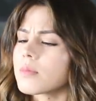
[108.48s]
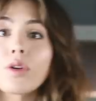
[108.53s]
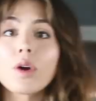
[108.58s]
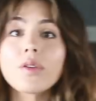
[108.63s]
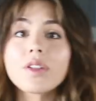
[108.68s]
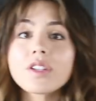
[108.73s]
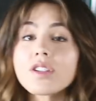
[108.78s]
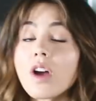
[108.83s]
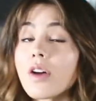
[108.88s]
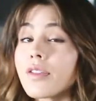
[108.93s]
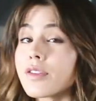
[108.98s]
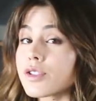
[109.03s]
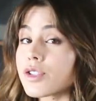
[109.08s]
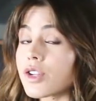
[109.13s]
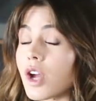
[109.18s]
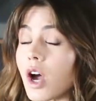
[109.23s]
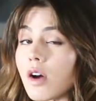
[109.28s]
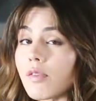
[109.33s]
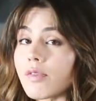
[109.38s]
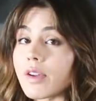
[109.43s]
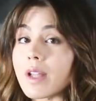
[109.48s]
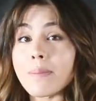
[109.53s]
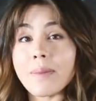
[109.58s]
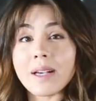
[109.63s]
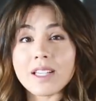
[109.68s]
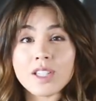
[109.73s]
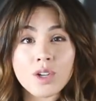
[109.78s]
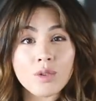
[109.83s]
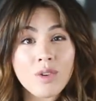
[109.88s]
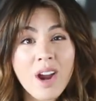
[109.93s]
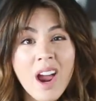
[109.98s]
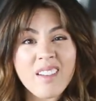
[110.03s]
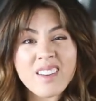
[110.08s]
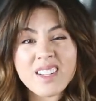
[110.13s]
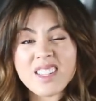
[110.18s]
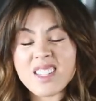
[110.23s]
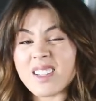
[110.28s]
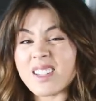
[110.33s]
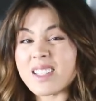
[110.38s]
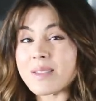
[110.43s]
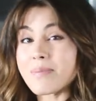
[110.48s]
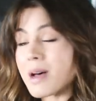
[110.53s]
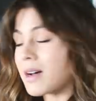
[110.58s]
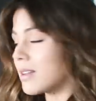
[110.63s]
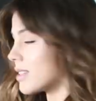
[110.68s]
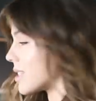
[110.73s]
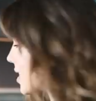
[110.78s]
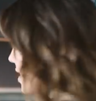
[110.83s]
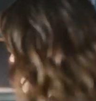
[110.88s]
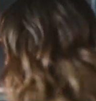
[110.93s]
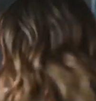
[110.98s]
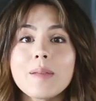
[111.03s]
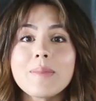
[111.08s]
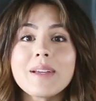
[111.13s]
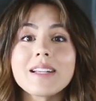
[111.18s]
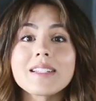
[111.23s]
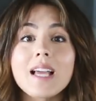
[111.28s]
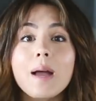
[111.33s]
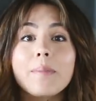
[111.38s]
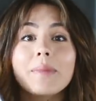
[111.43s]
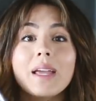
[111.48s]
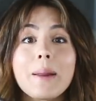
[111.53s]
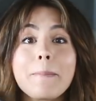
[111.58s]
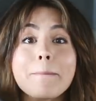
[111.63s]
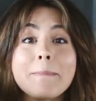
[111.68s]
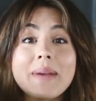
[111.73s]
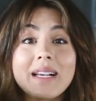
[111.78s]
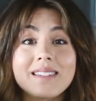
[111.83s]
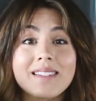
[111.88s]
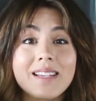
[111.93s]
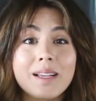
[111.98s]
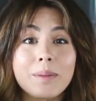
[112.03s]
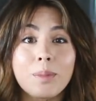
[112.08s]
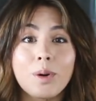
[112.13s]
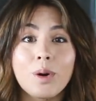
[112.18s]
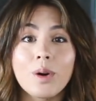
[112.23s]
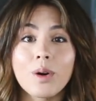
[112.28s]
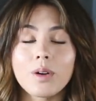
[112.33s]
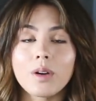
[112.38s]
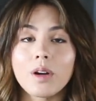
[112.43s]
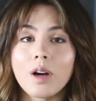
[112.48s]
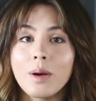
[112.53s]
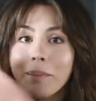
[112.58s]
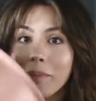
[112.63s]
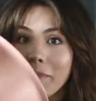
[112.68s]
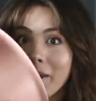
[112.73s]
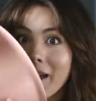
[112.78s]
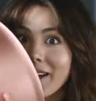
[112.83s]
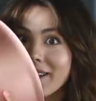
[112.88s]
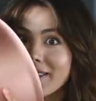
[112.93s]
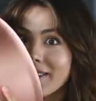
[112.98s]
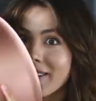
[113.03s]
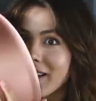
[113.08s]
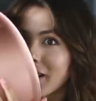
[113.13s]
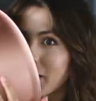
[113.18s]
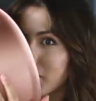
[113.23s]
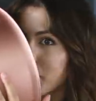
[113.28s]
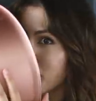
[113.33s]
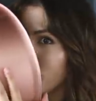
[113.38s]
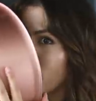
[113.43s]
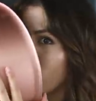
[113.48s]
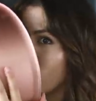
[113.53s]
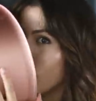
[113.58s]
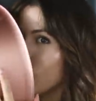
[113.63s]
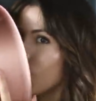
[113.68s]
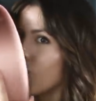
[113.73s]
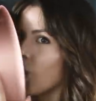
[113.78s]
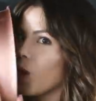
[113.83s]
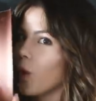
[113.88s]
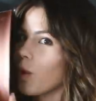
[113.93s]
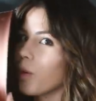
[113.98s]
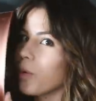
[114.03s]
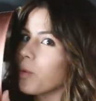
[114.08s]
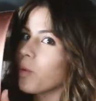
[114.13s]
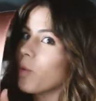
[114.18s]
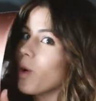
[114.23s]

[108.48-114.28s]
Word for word: Throw this on the stove and mix it around until it's melted. In the meantime, get a mixing bowl. A mixing bowl.